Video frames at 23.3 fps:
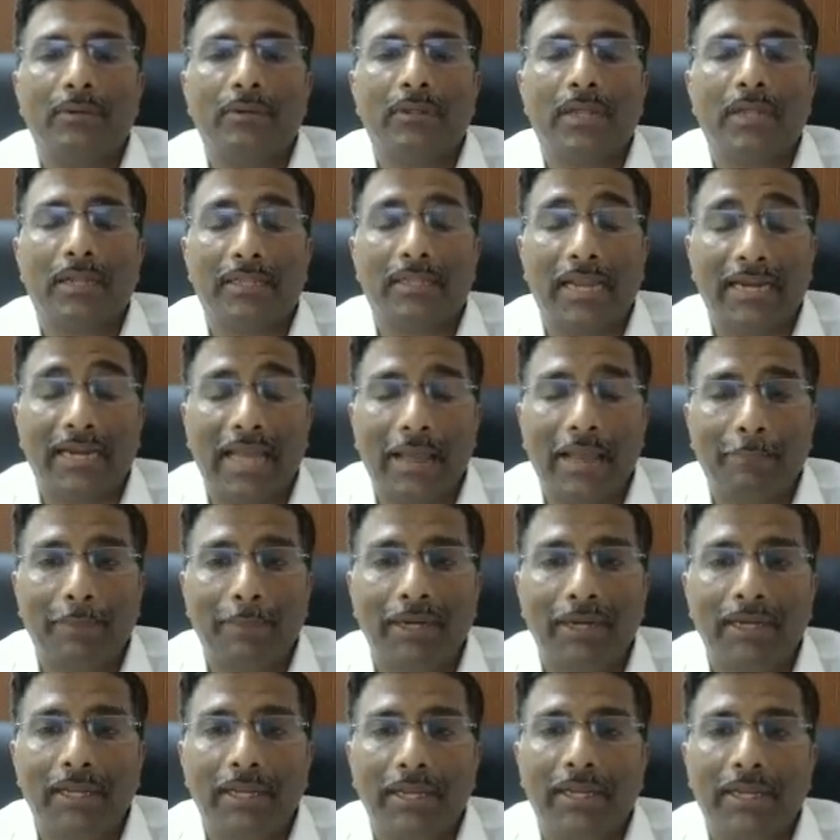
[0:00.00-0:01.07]
that
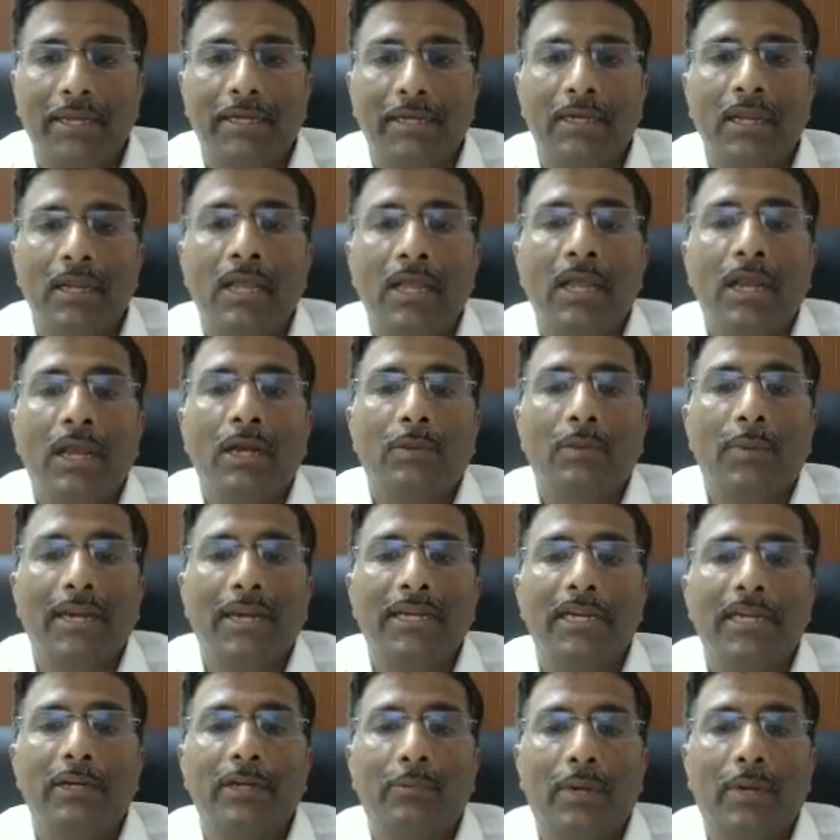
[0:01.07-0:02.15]
happened in
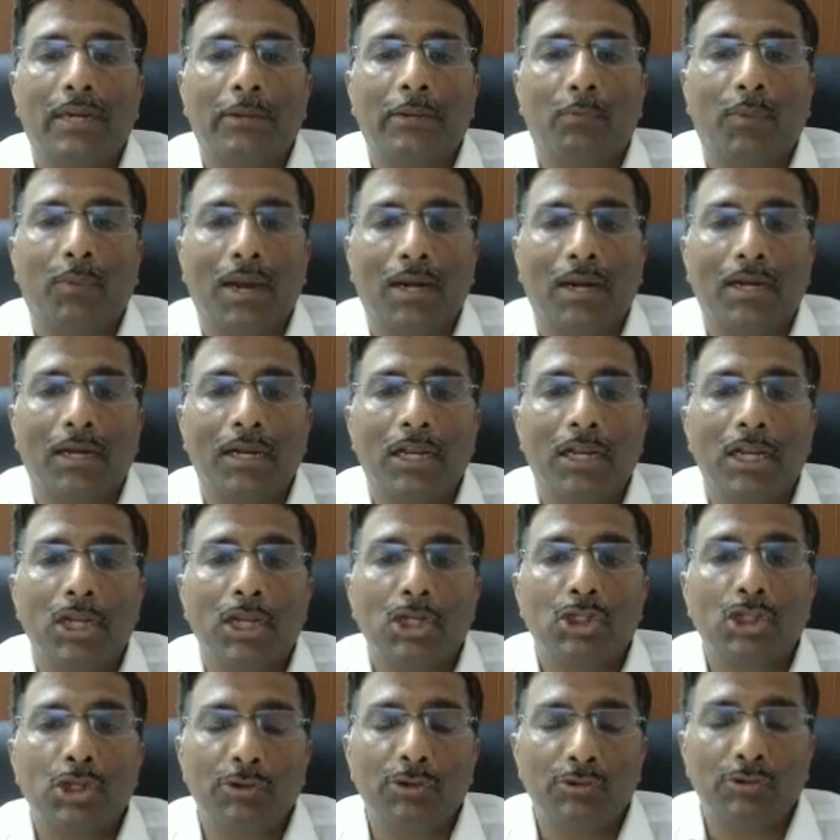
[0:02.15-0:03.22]
2021.
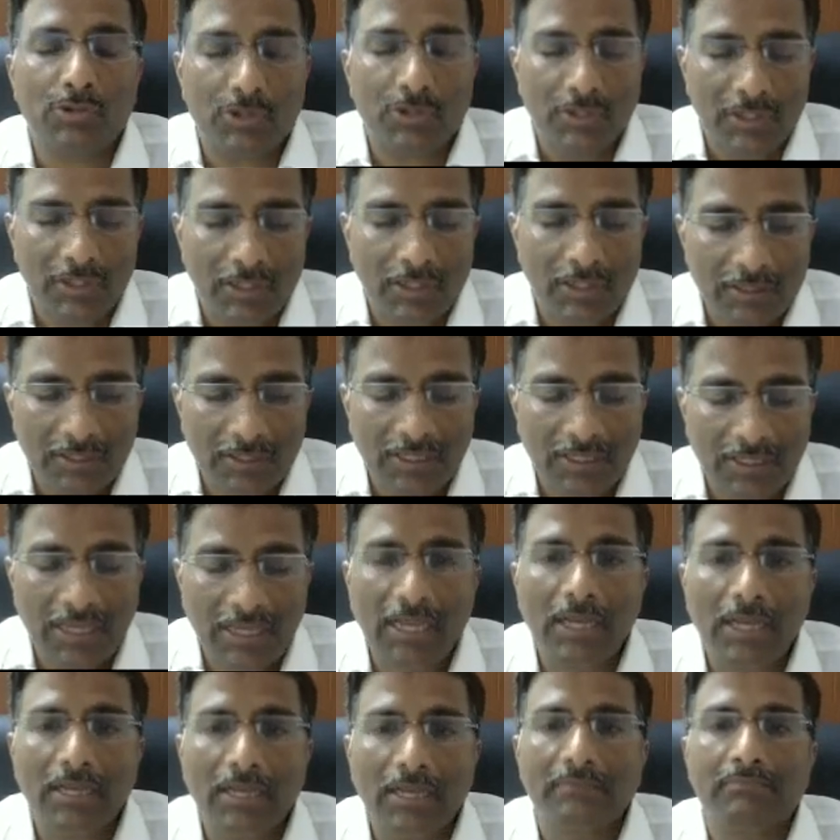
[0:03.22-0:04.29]
So you
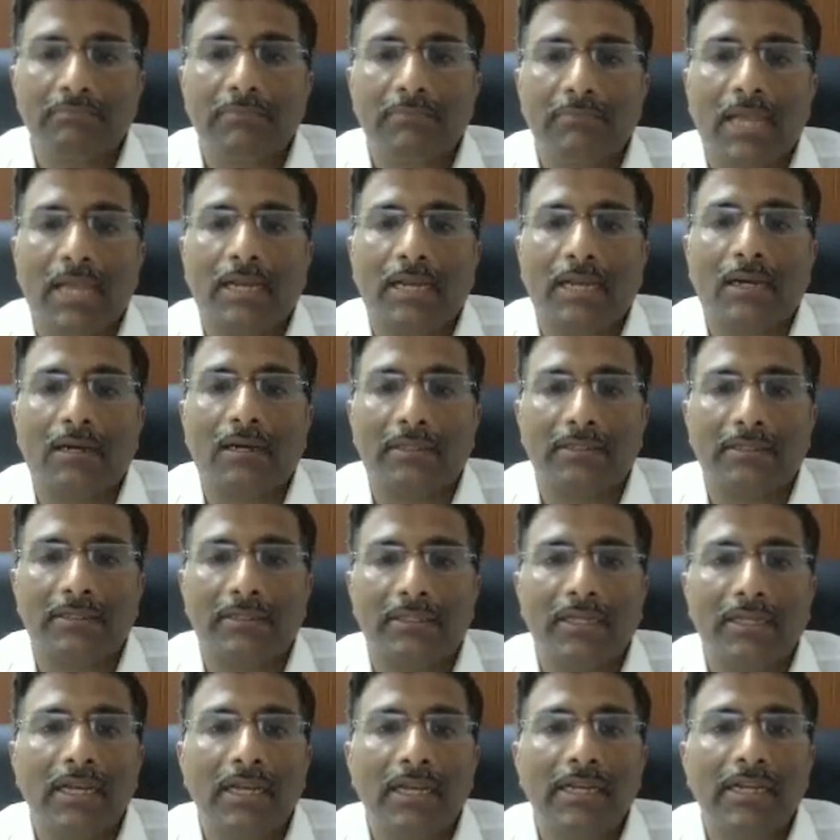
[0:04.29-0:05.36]
see like a
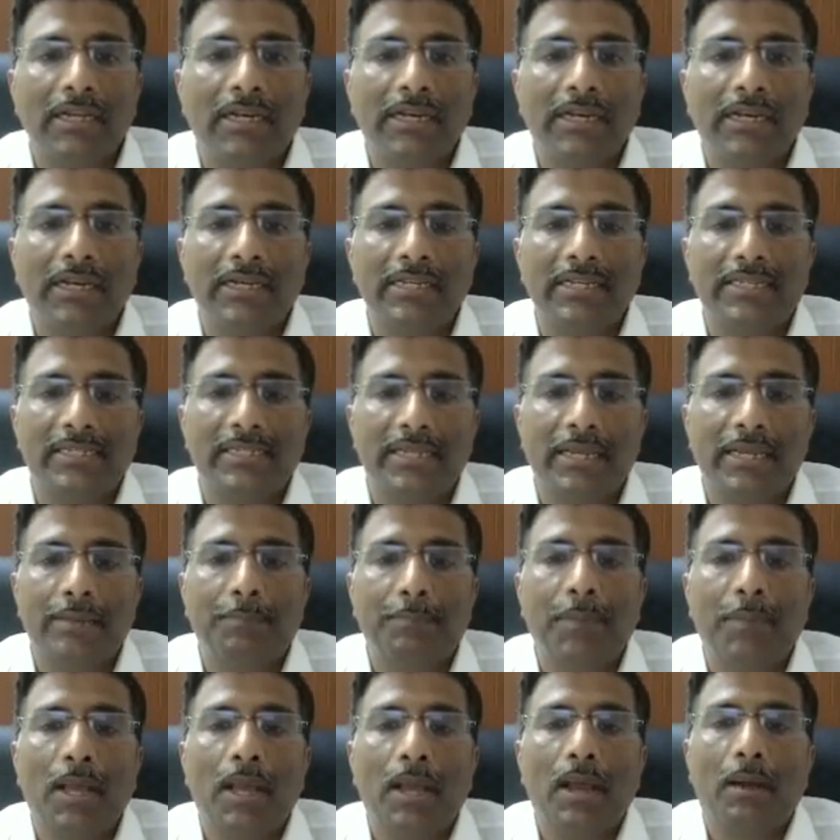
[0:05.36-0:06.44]
really
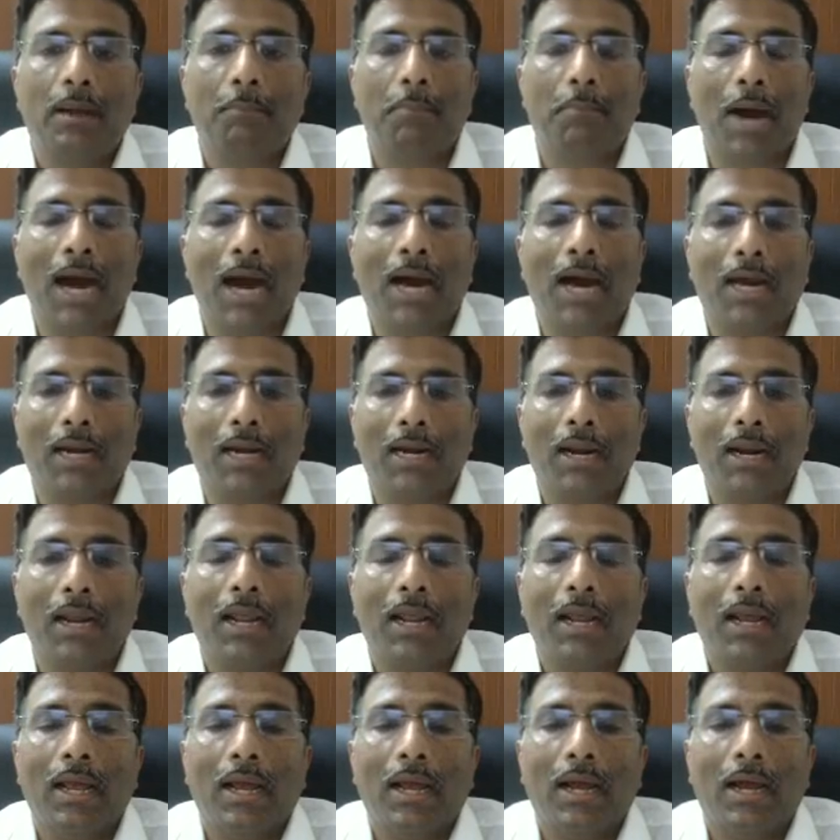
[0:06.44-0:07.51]
steep bar
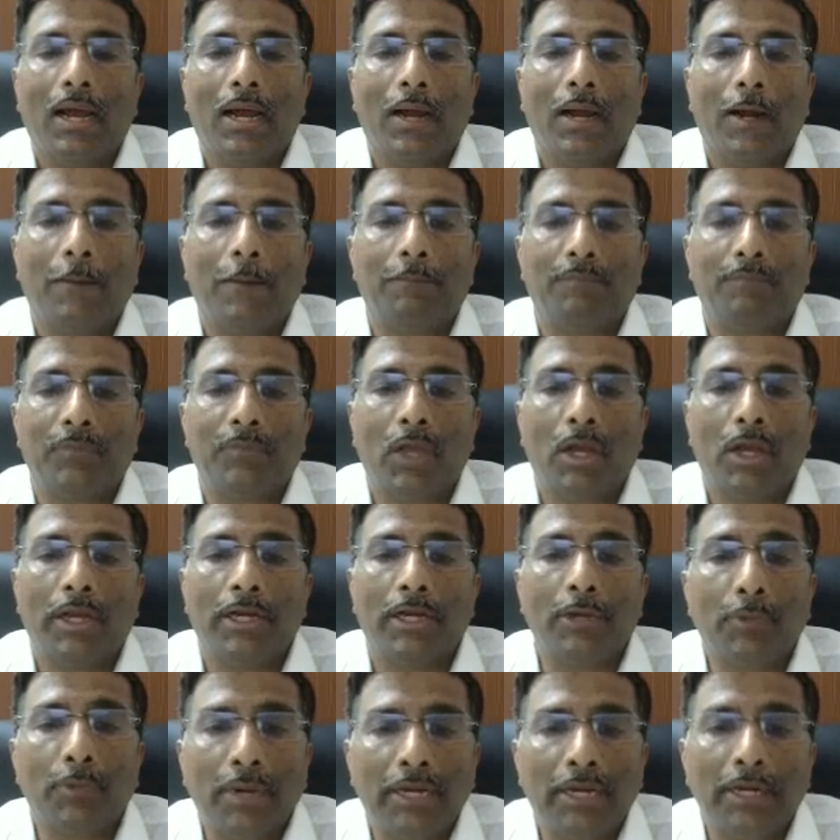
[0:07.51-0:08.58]

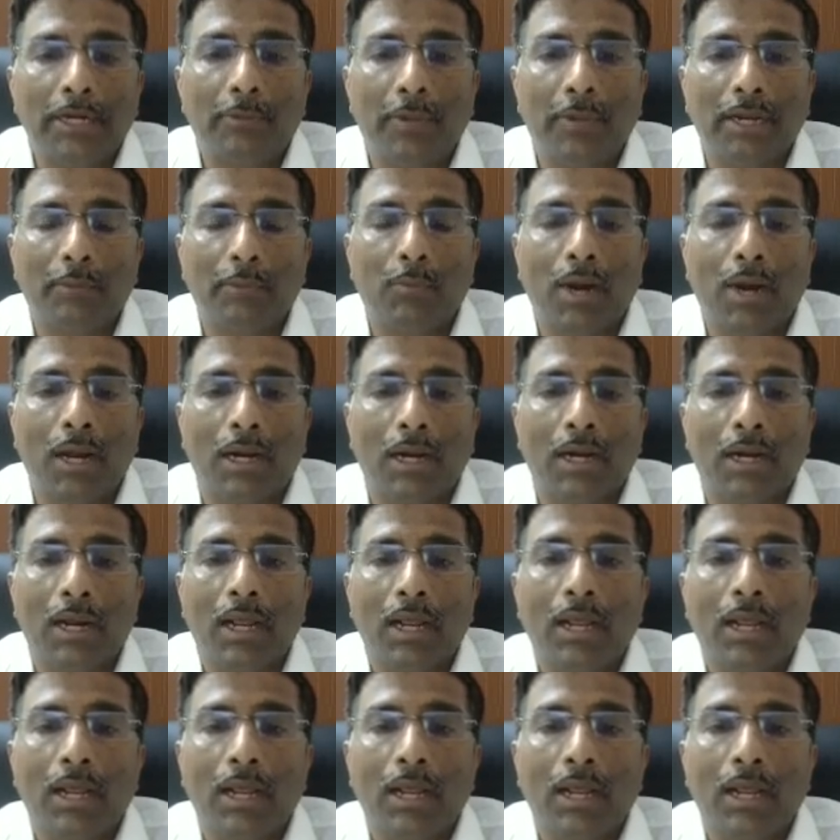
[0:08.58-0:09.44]
in 2021,